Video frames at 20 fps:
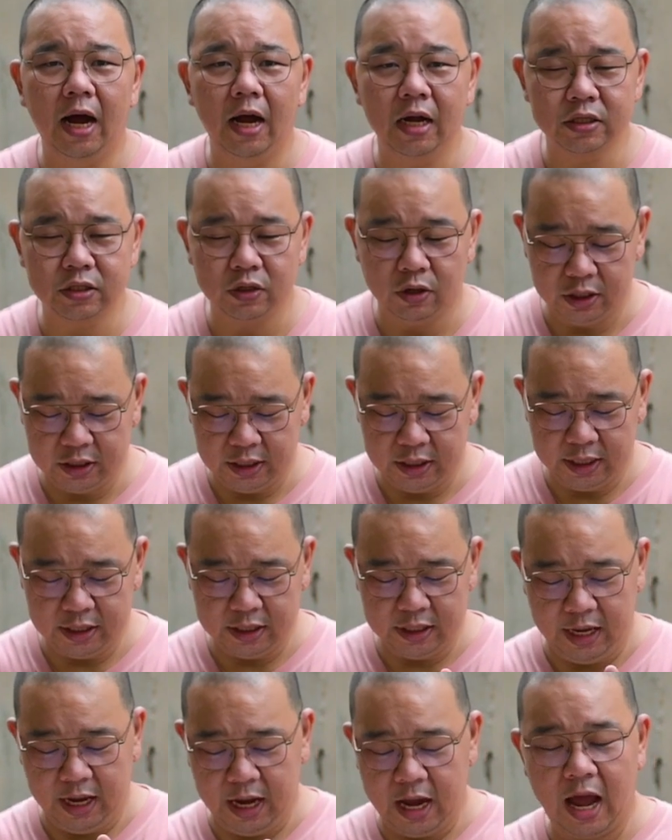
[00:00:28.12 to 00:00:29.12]
Saw
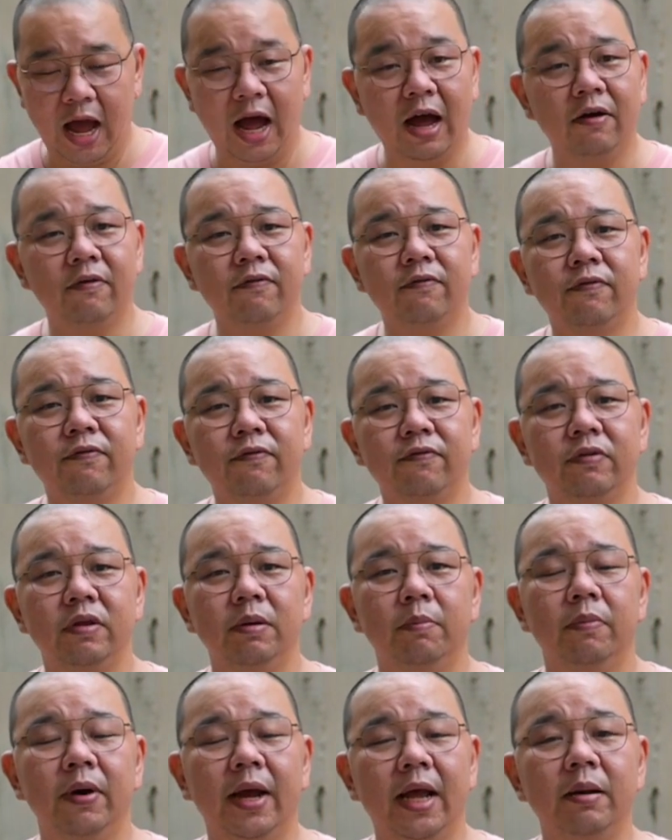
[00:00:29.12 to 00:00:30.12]
that they have
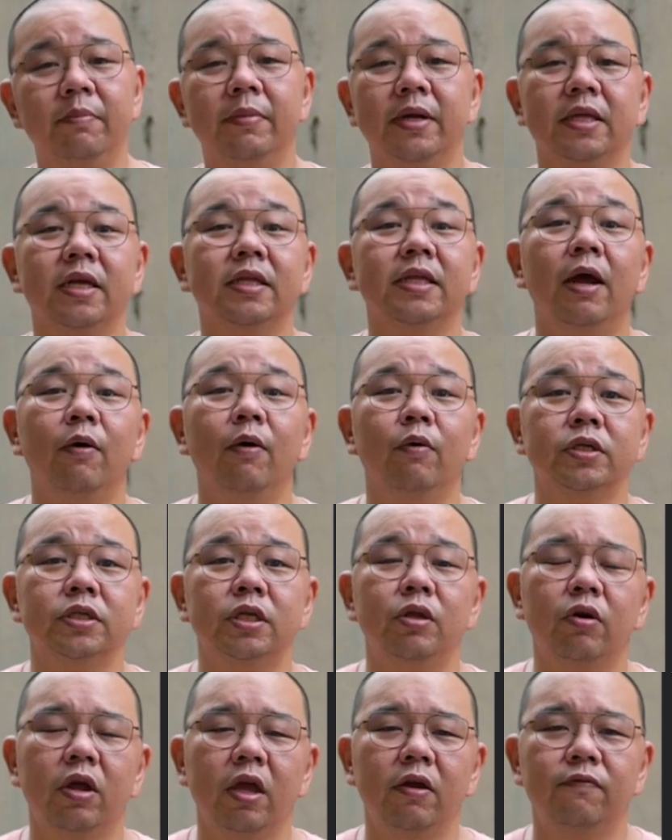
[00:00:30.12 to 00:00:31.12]
the helmet that I was
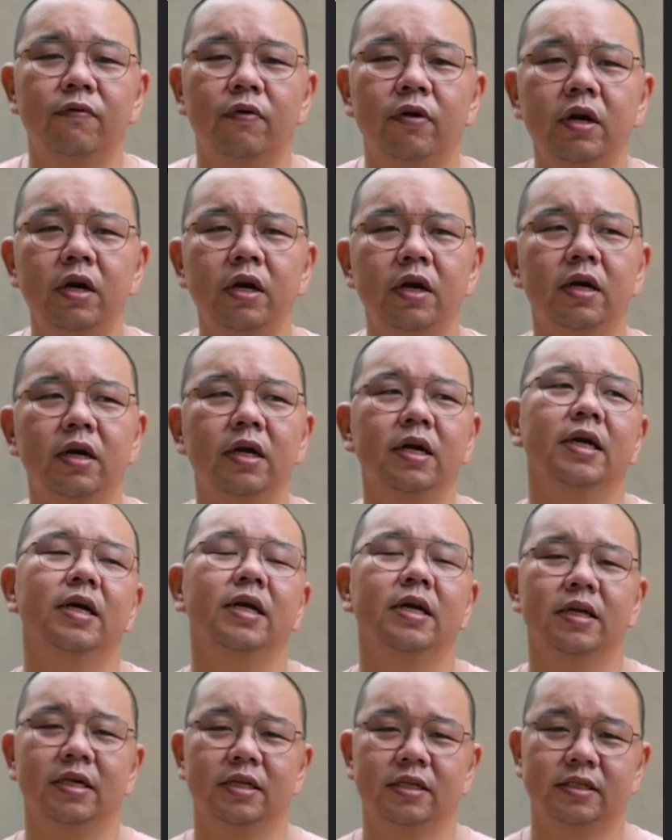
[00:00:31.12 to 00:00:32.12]
looking for,
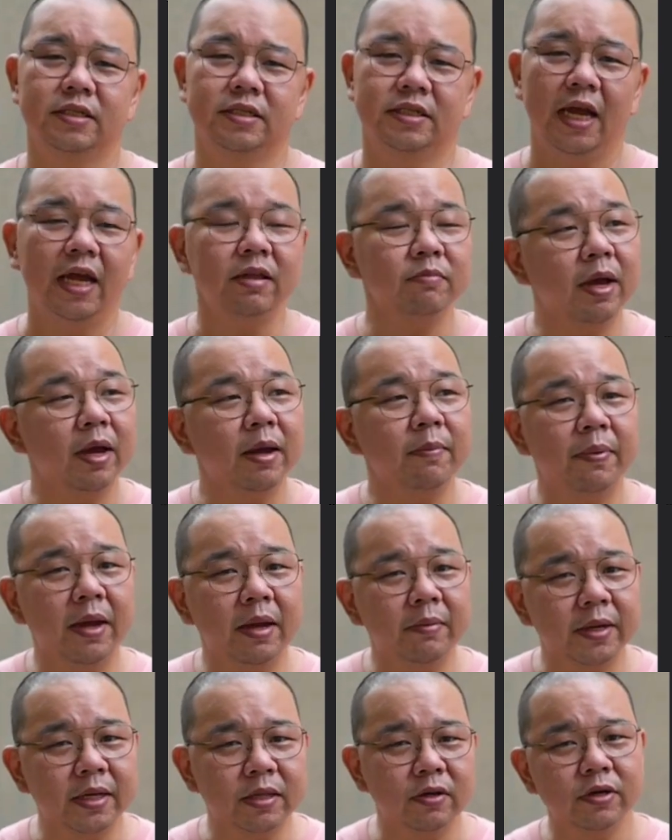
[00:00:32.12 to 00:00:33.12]
set my
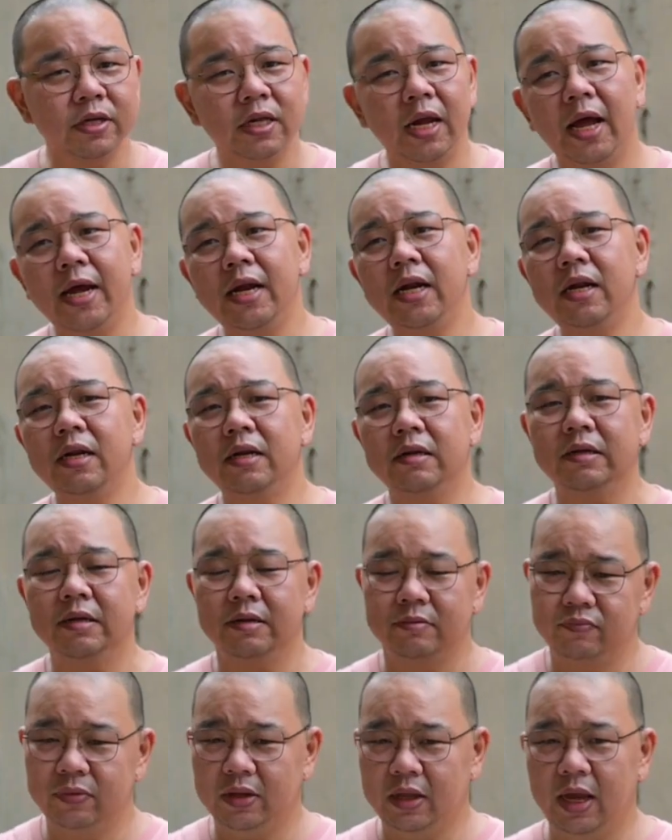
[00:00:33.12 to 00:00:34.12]
payment online,
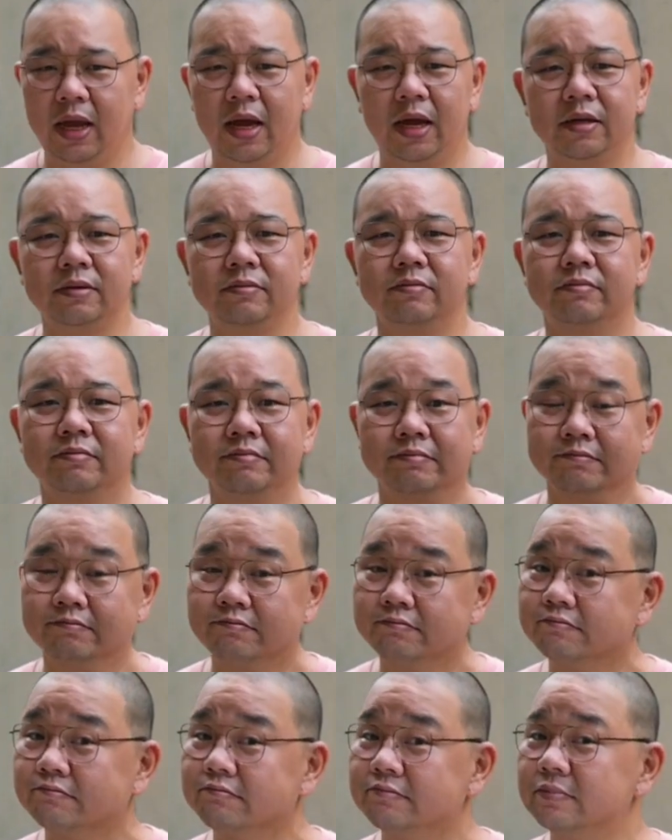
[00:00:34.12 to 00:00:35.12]
and
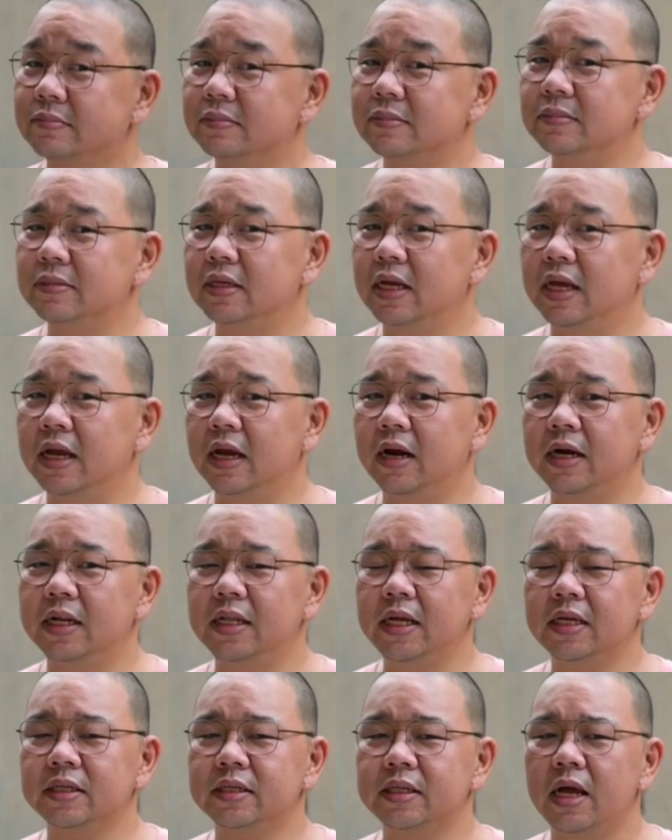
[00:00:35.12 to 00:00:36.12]
here it
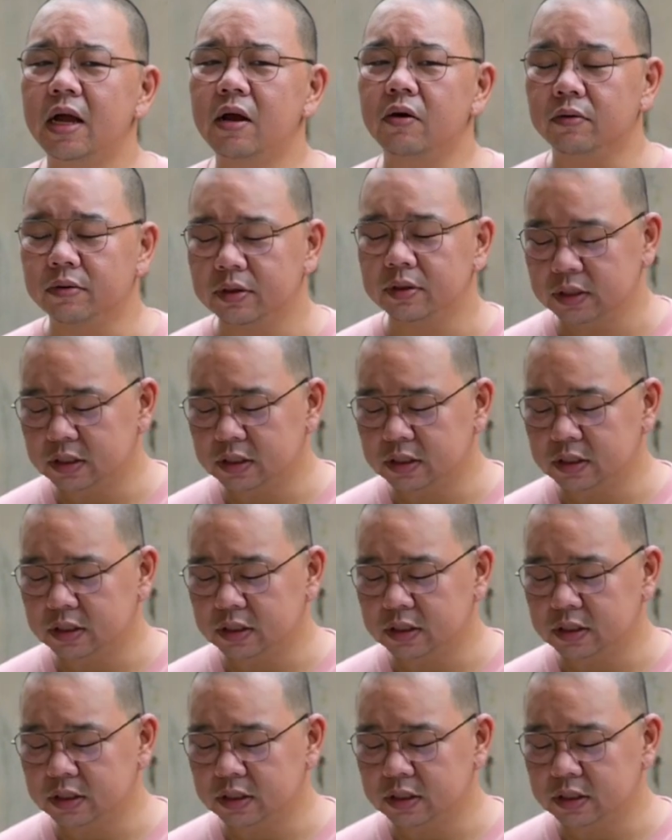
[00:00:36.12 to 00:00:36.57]
is now.